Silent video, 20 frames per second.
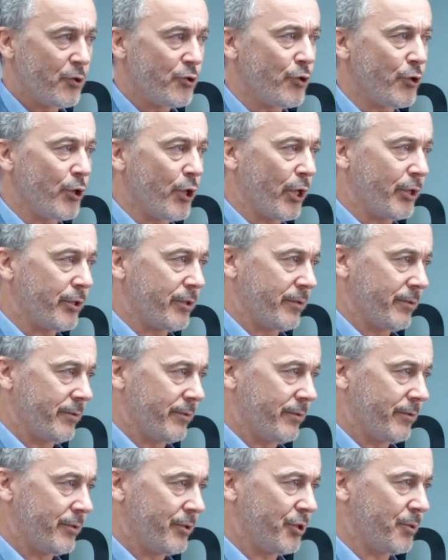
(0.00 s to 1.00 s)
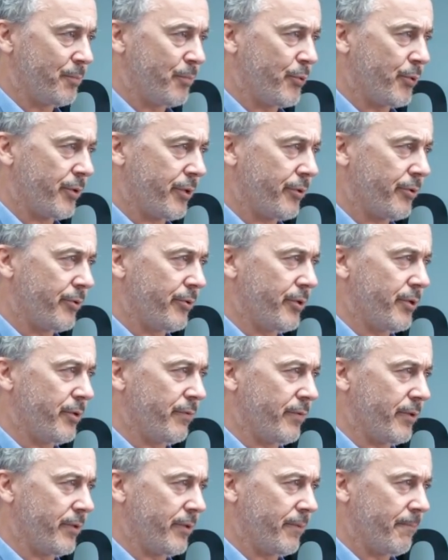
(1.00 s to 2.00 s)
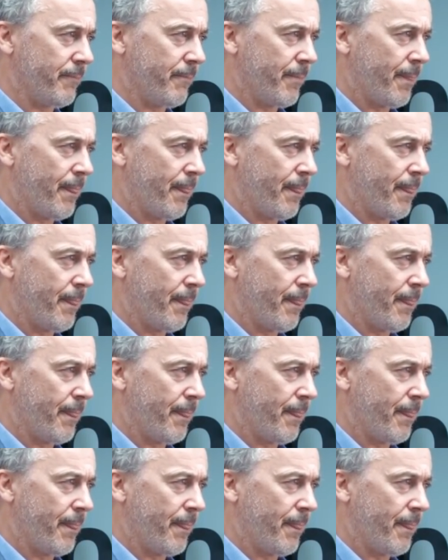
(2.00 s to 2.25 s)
do not support the rule of law?